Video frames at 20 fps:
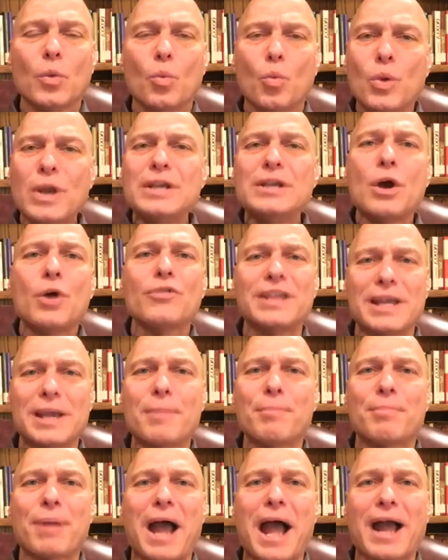we know the
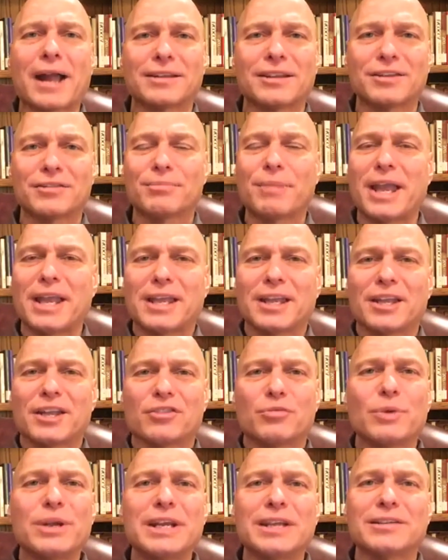impact it's making
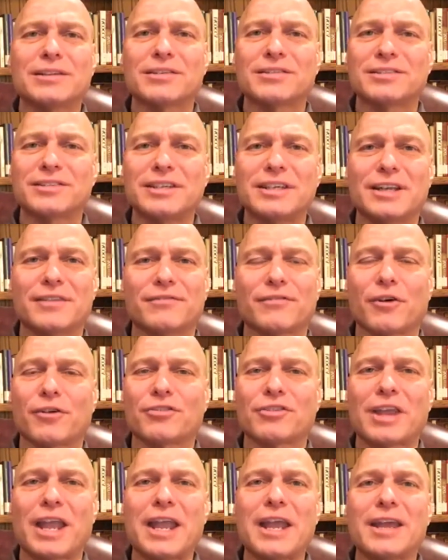because we get to see it
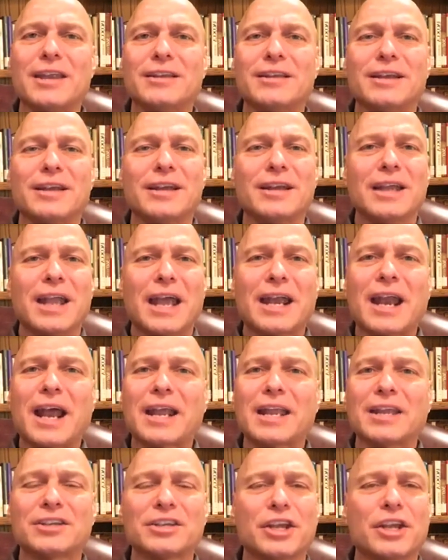firsthand, and
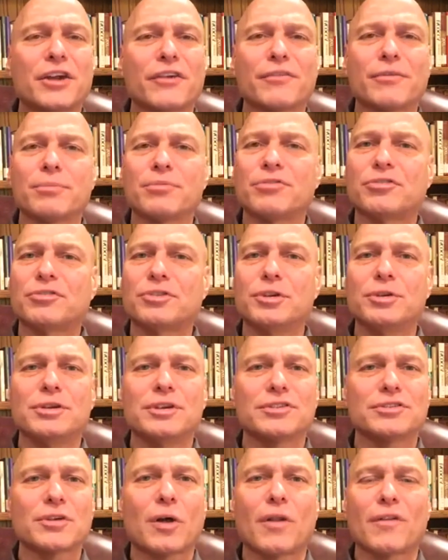I get to hear from
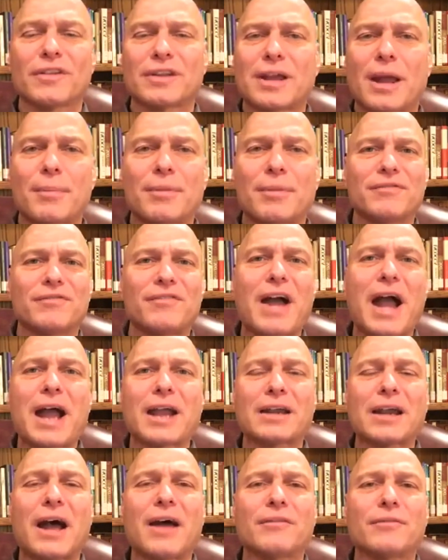students all the In
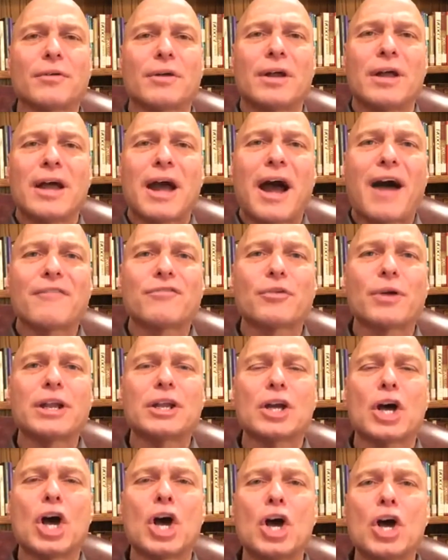fact, I've
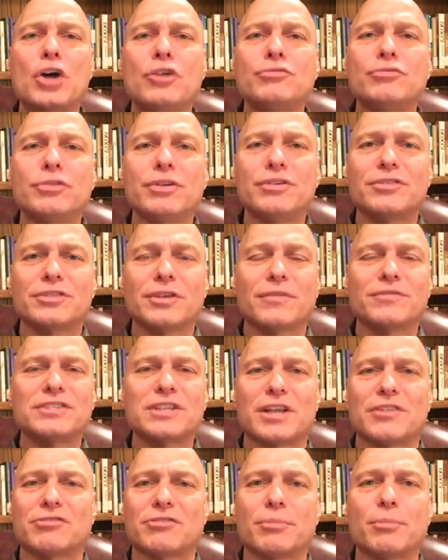read hundreds of
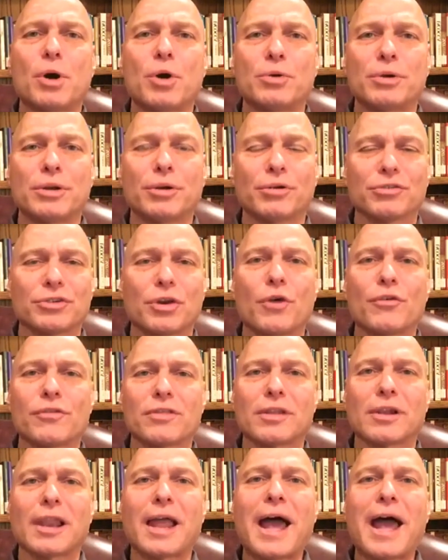testimonials
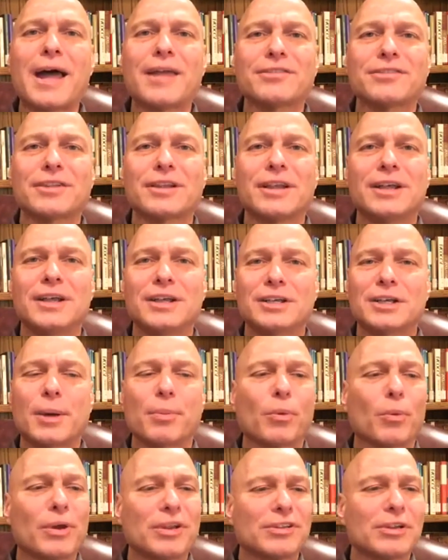over the last
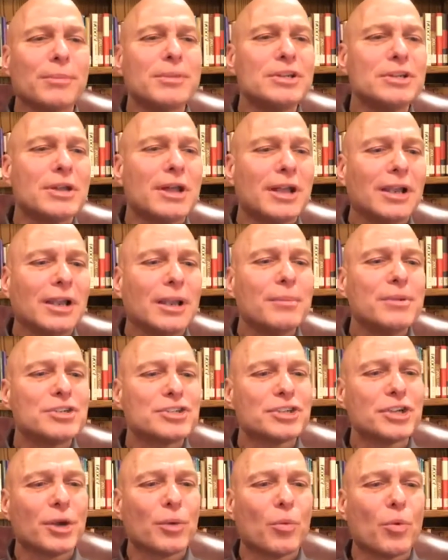couple of weeks. Let me
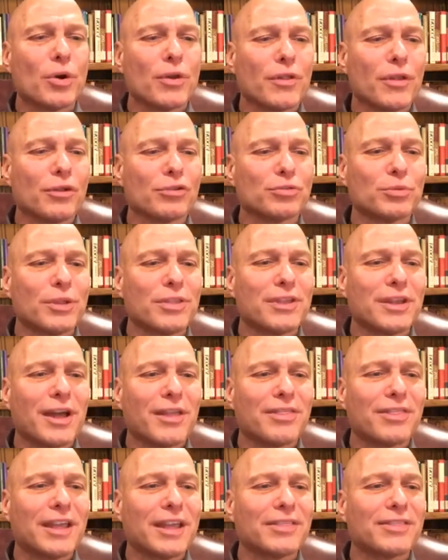share one of those with you.
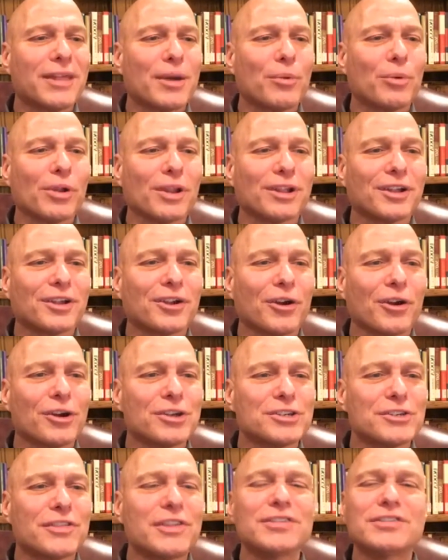I think that will
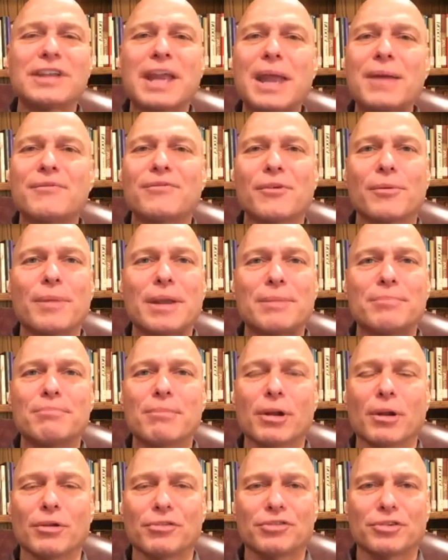encourage you. This came from a
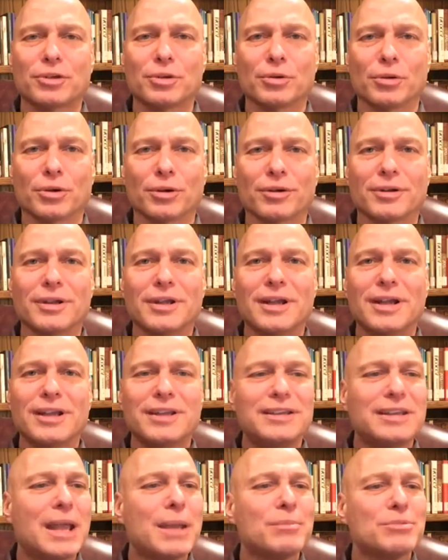middle schooler
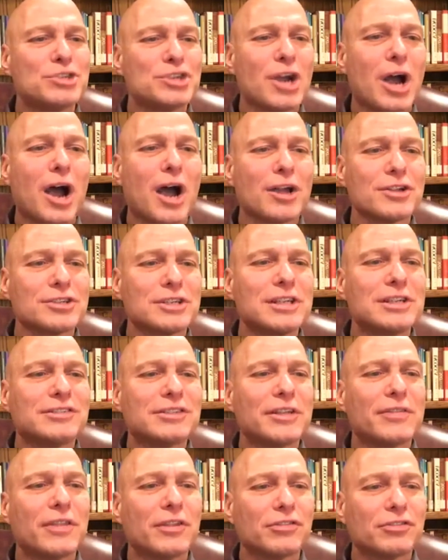named Josh, and he
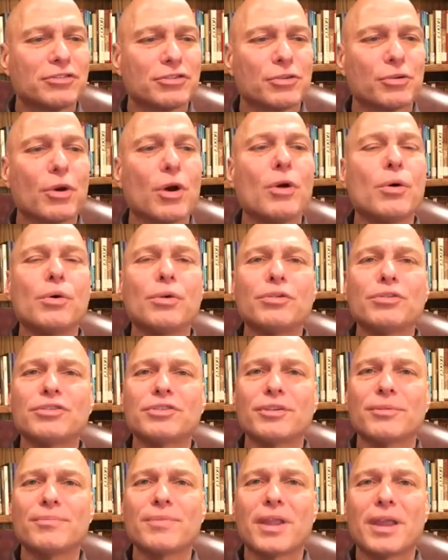said, the
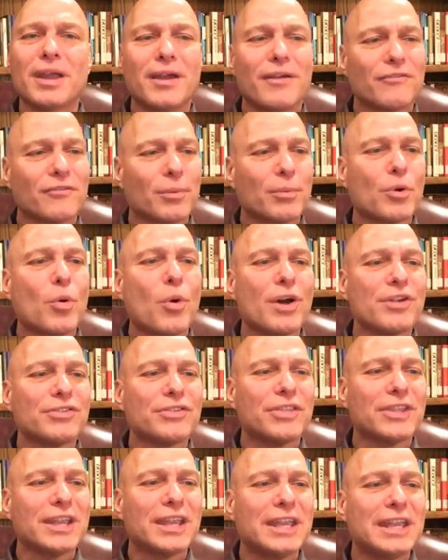scrolls from
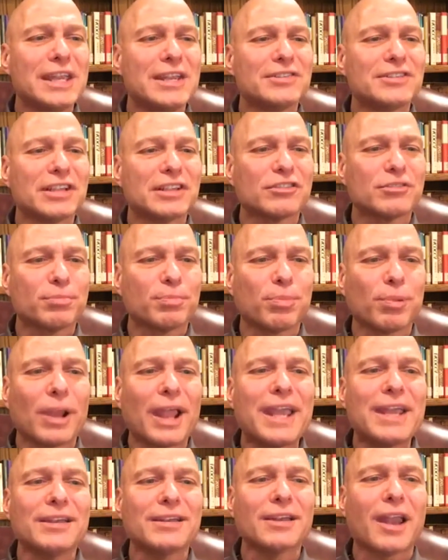Quest of the Keys
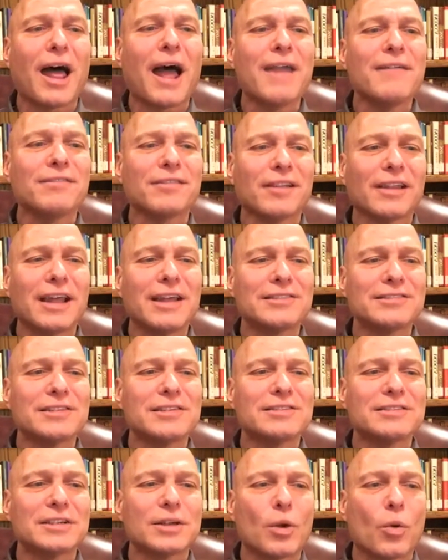explain life
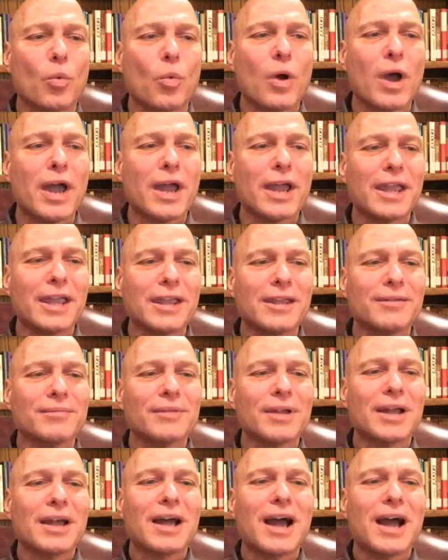lessons in a way